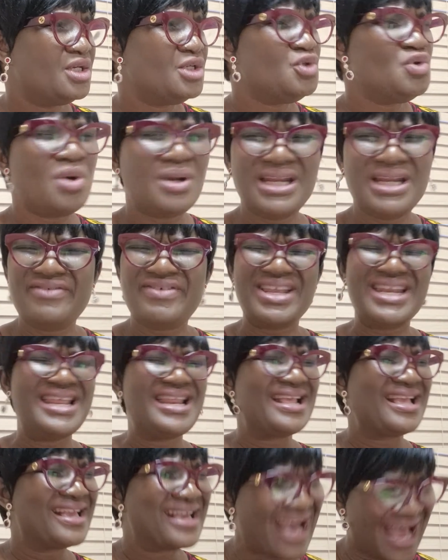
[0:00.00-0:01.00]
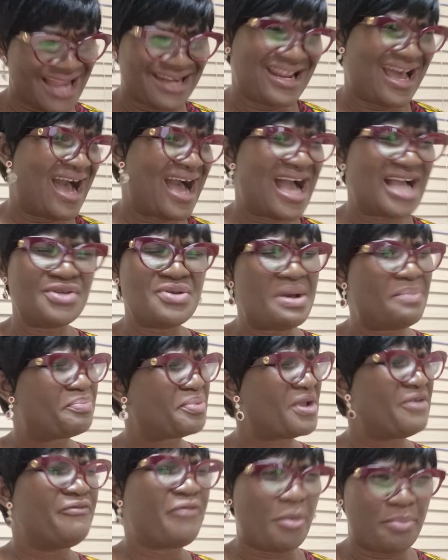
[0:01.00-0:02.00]
You're living in Ghana and you're
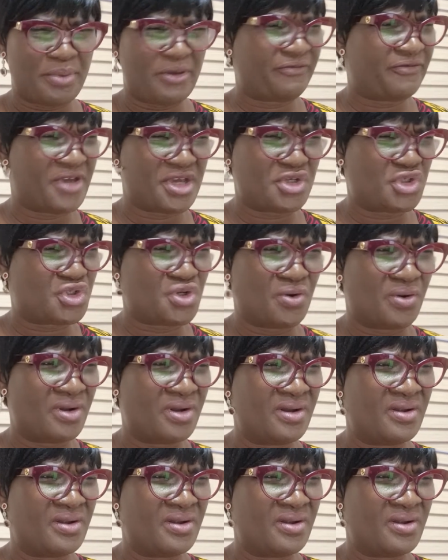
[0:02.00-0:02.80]
praying for perfection.